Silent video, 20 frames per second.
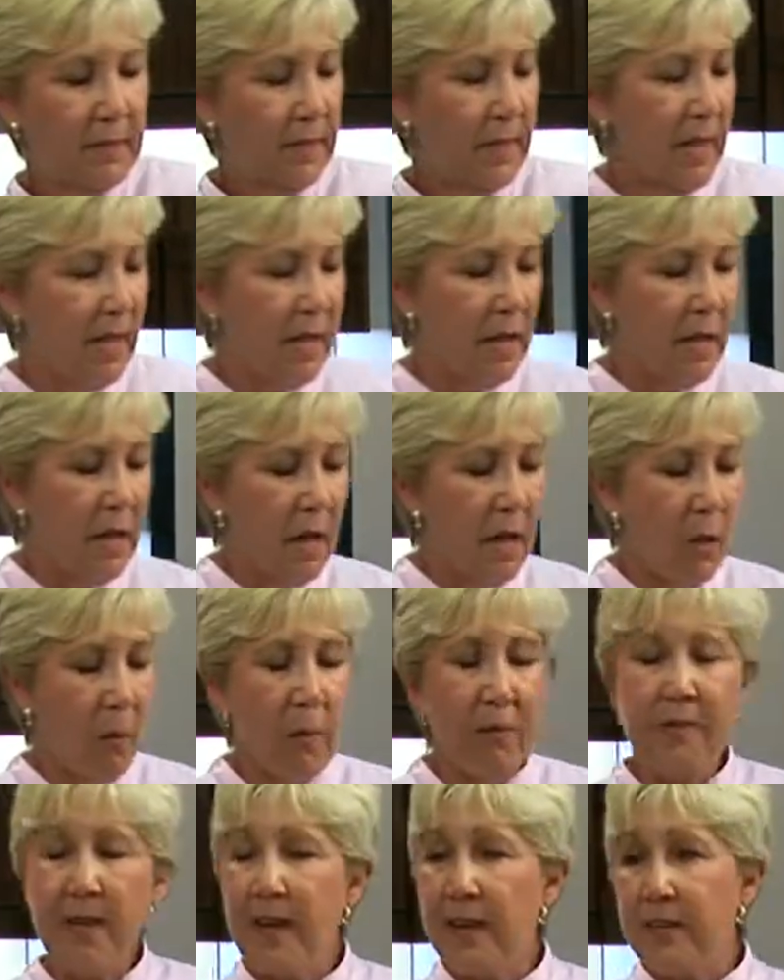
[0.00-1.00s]
Okay,
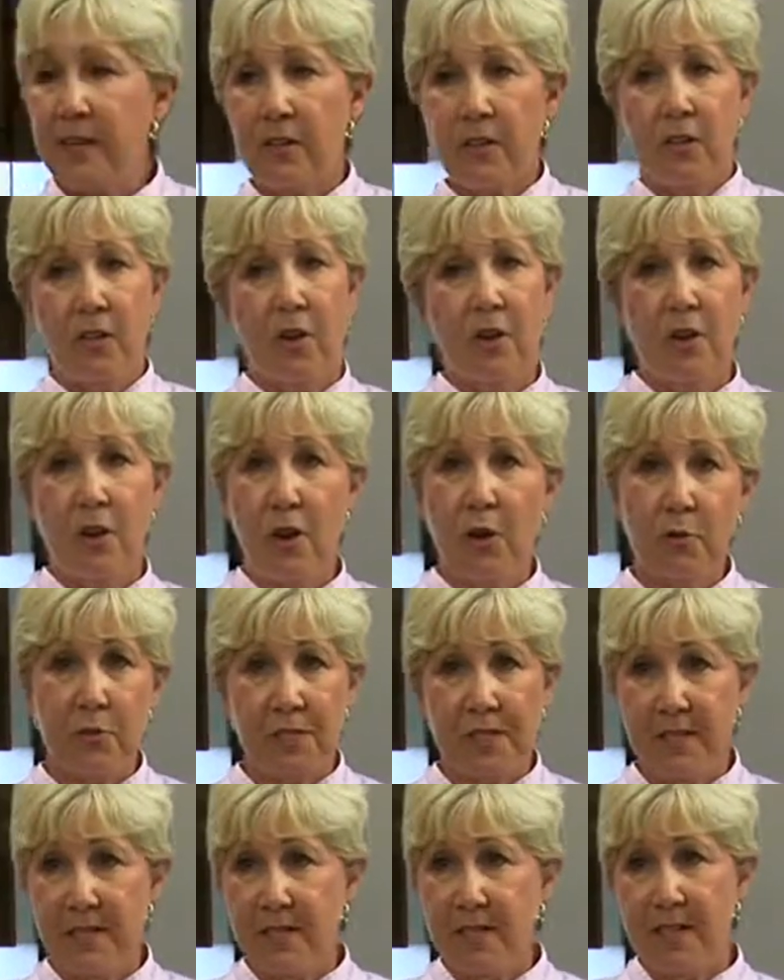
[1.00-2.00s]
we've added no
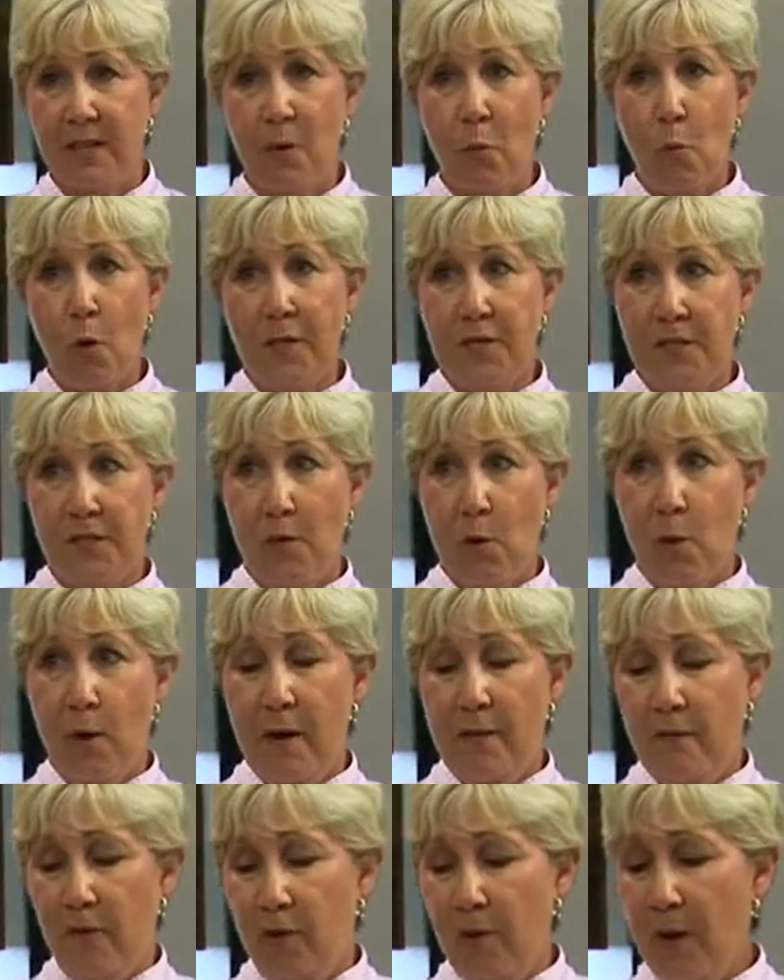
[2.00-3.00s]
seasoning
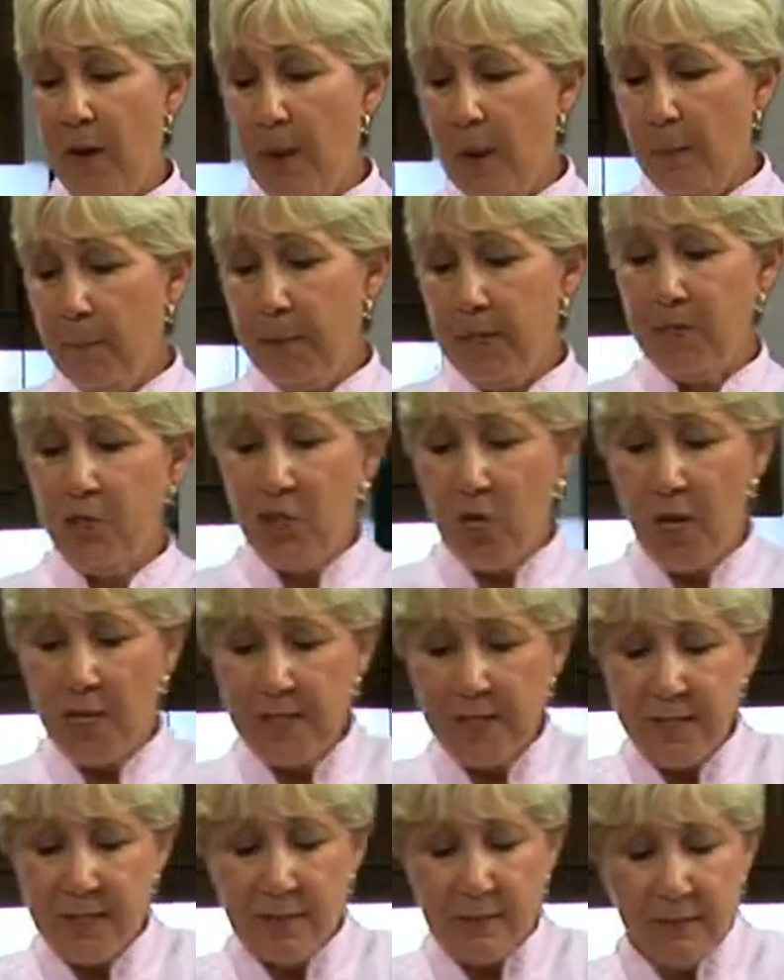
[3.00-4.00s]
whatsoever, but
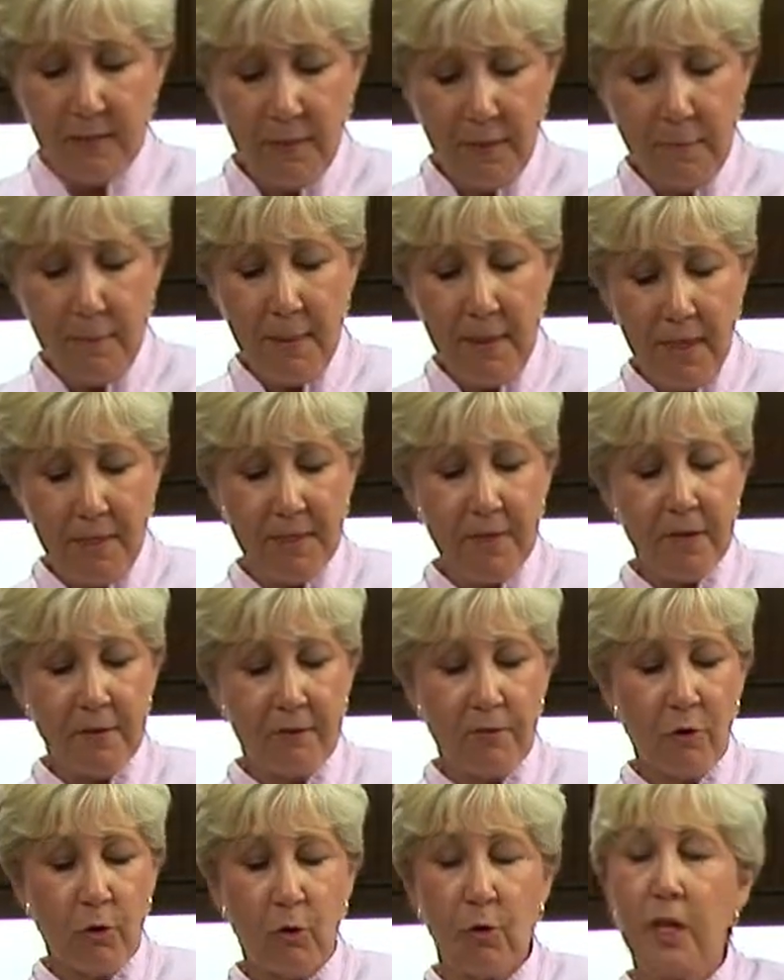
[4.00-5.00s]
just the method
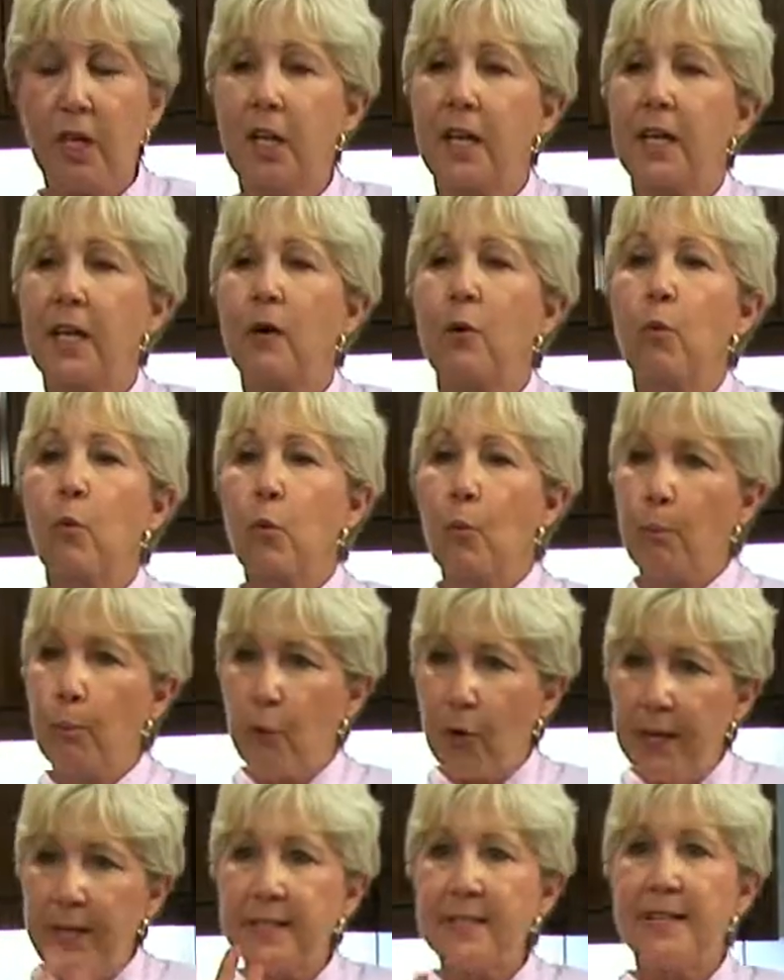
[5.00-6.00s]
of grilling
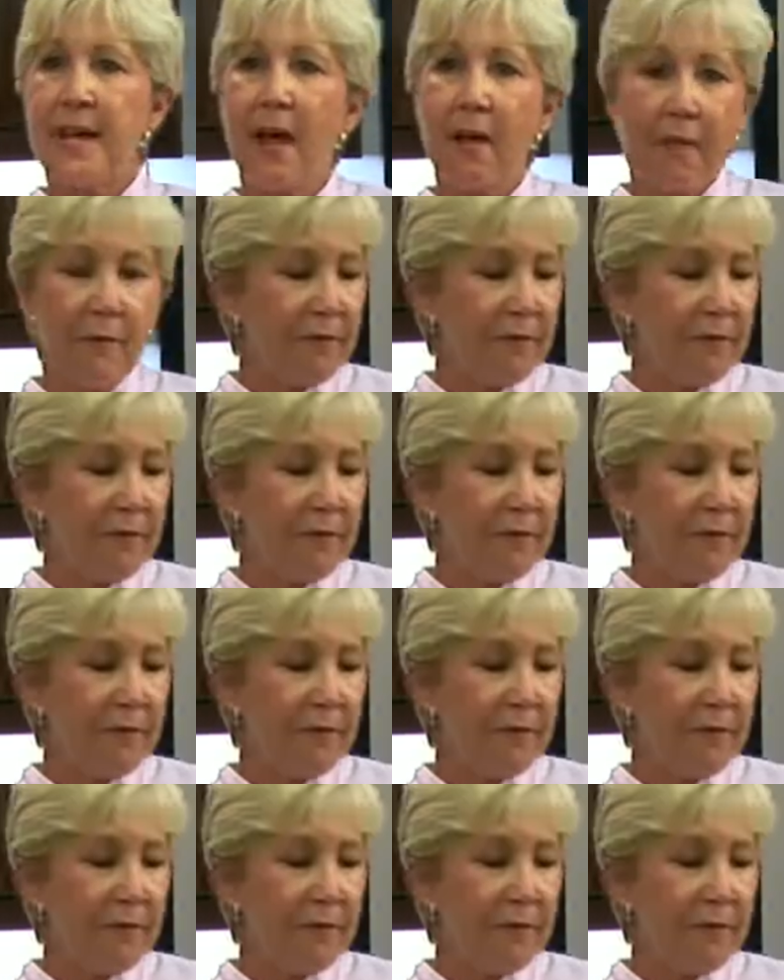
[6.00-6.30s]
brings out